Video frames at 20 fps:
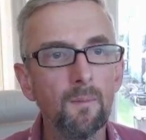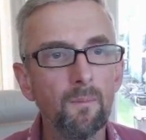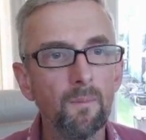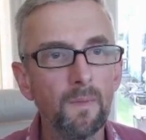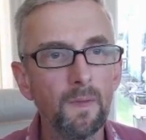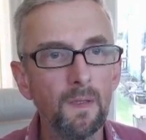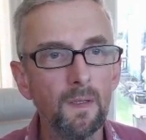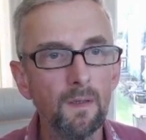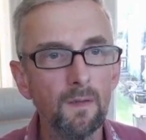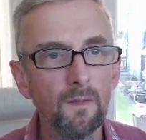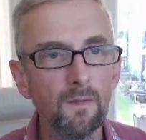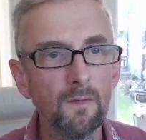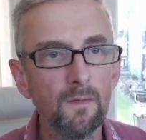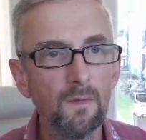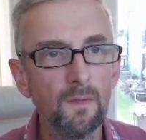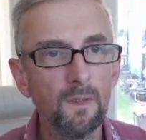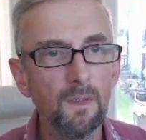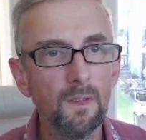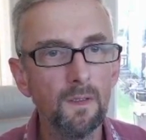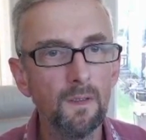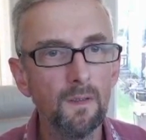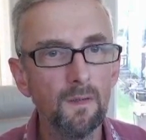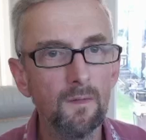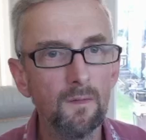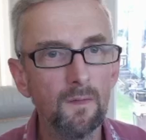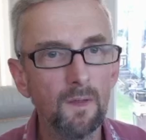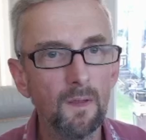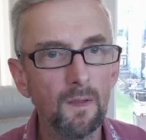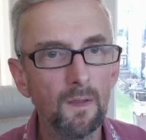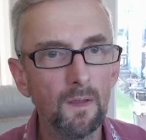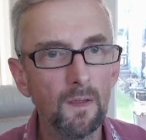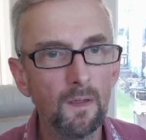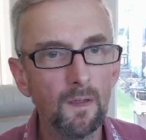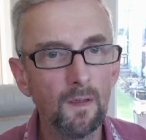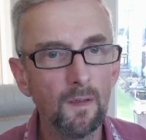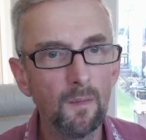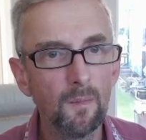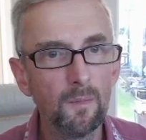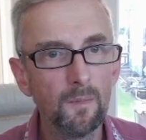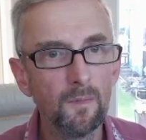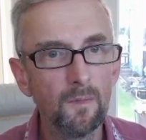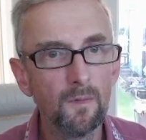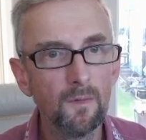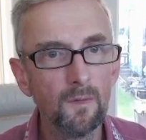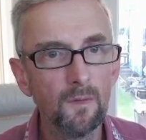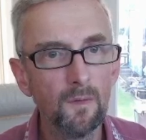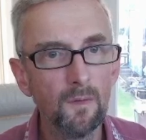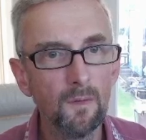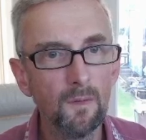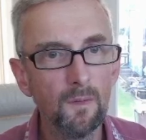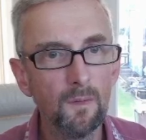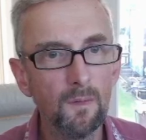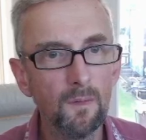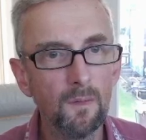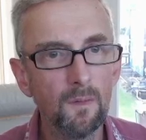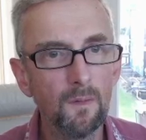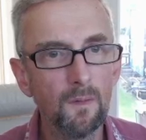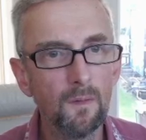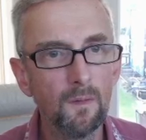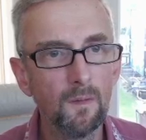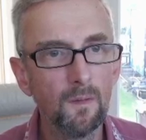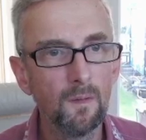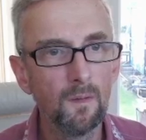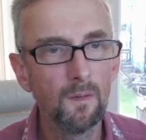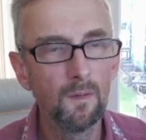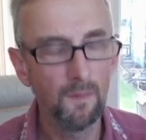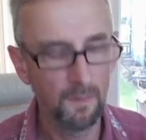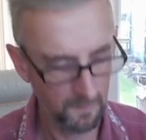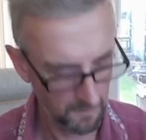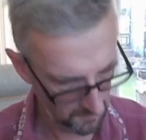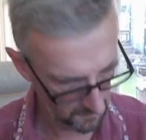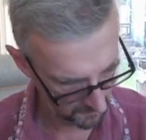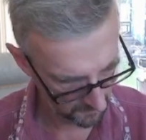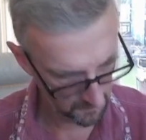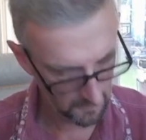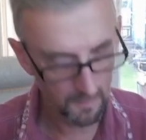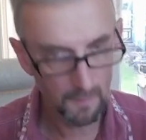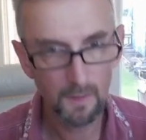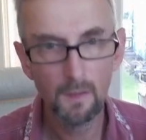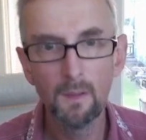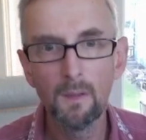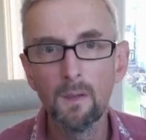ESC, set that up to 3.